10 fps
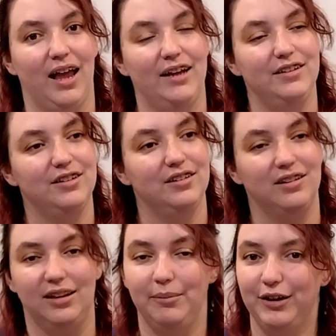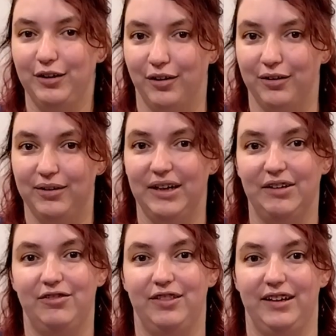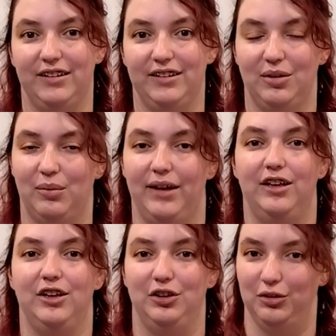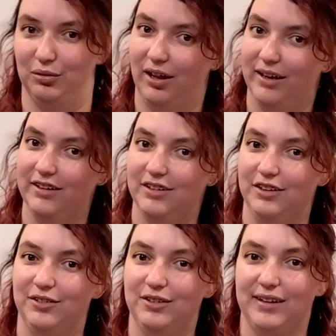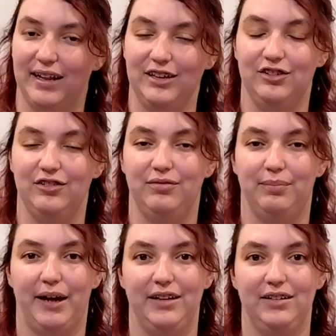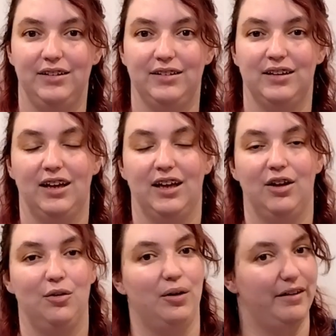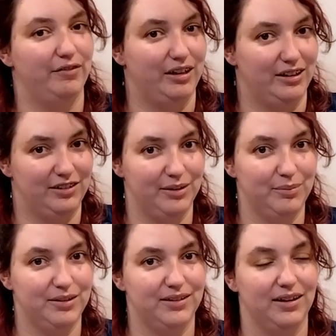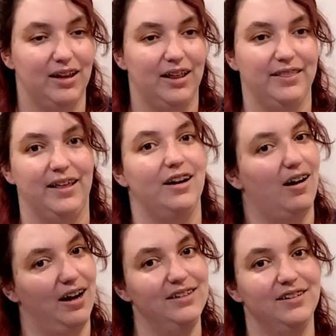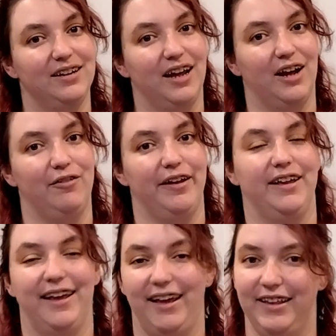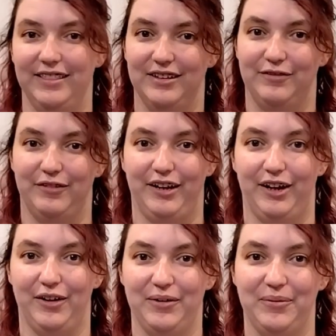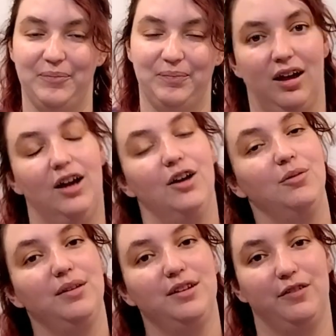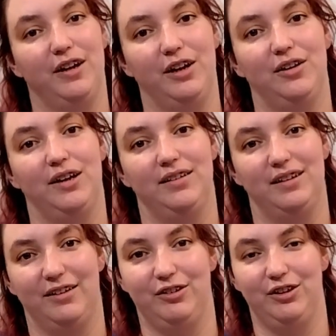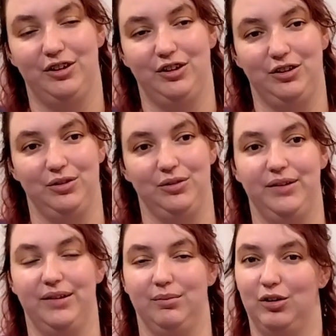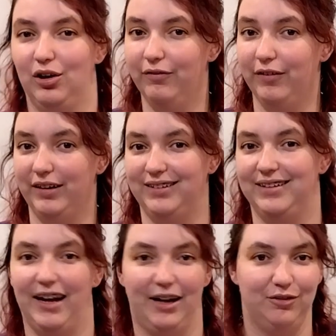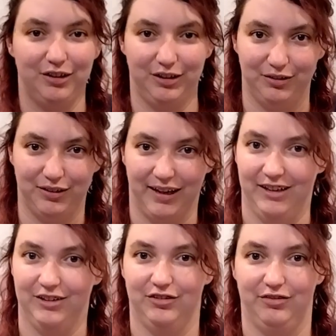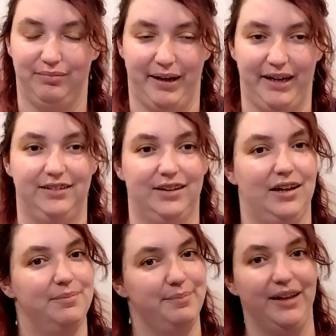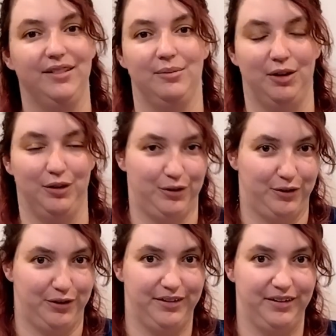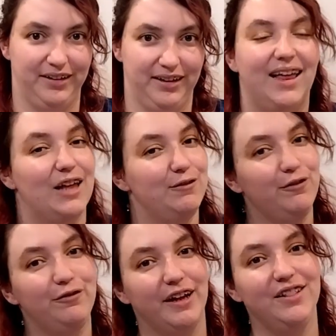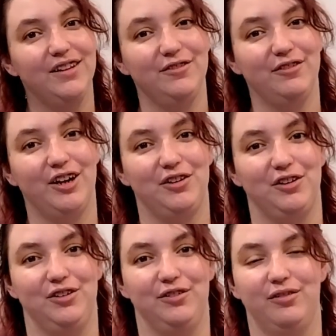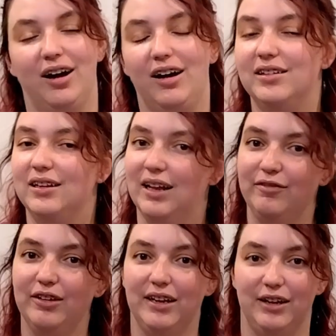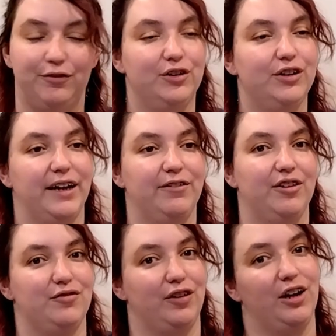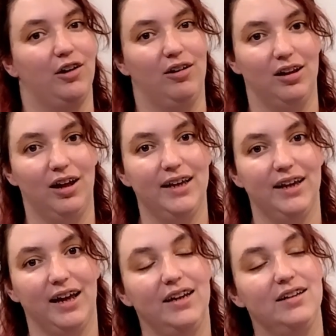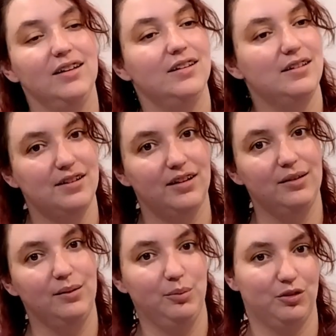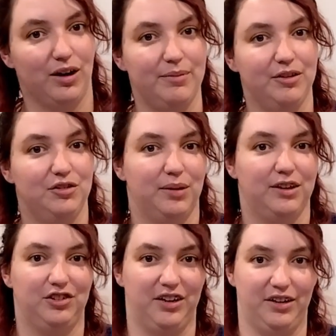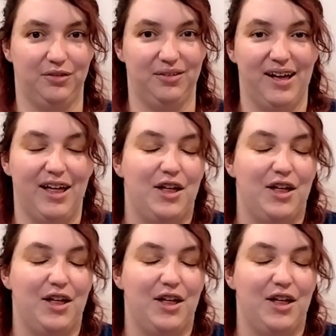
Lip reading: And let me know if there's a way that you like to use colour shift paints or have any tips that I didn't cover in this video. I hope this video has given you some confidence in how to use colour shift paints and make them look good. If you found this video useful, I'd love it if you gave this video a like and consider subscribing to my channel.